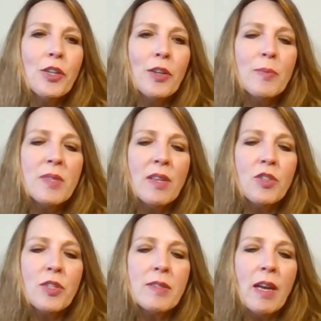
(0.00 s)
terms of
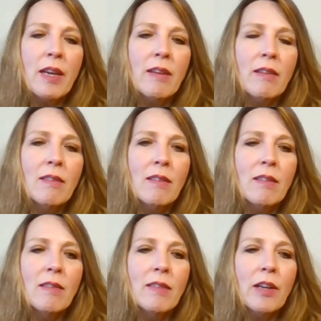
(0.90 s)
just like
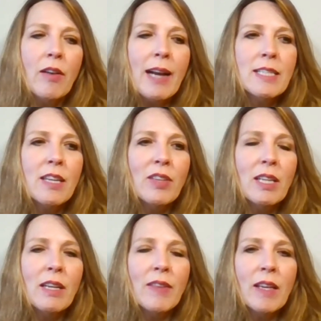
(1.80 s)
their
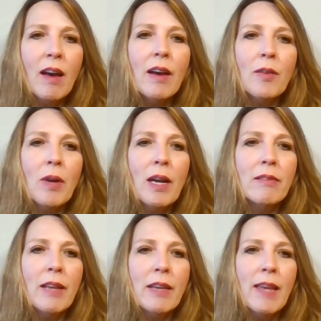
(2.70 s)
activity in the gut,
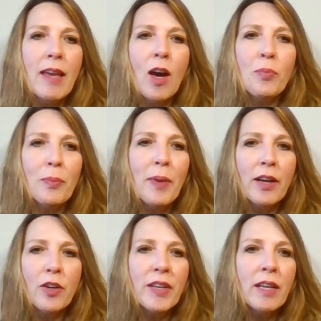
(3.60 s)
right? Like they help
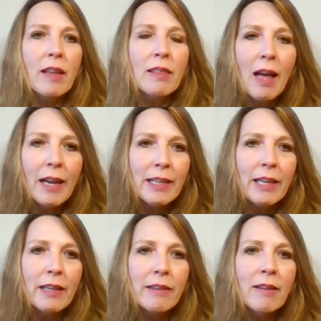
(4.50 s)
repair the gut
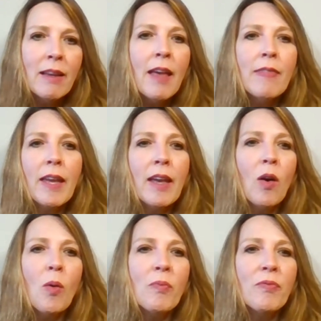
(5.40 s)
lining, they
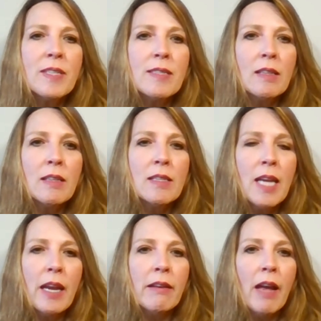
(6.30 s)
help
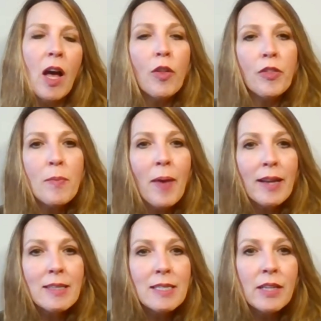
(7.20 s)
facilitate healthy
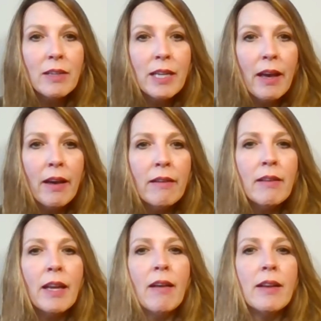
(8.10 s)
bacteria
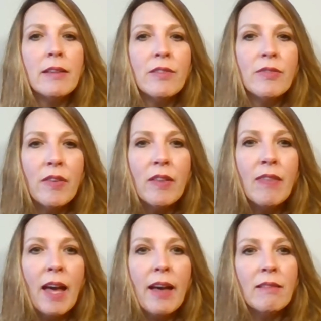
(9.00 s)
and kind of
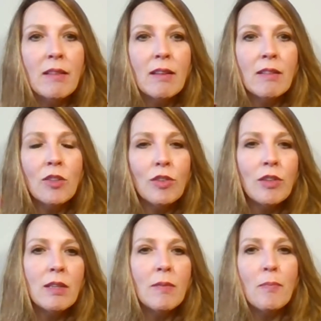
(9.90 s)
that
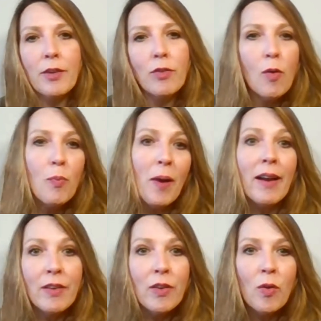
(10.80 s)
good
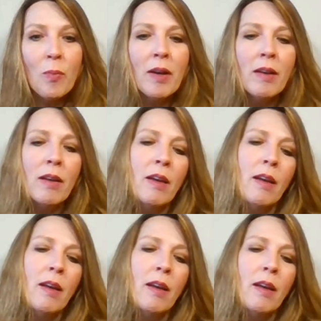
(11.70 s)
microbiome.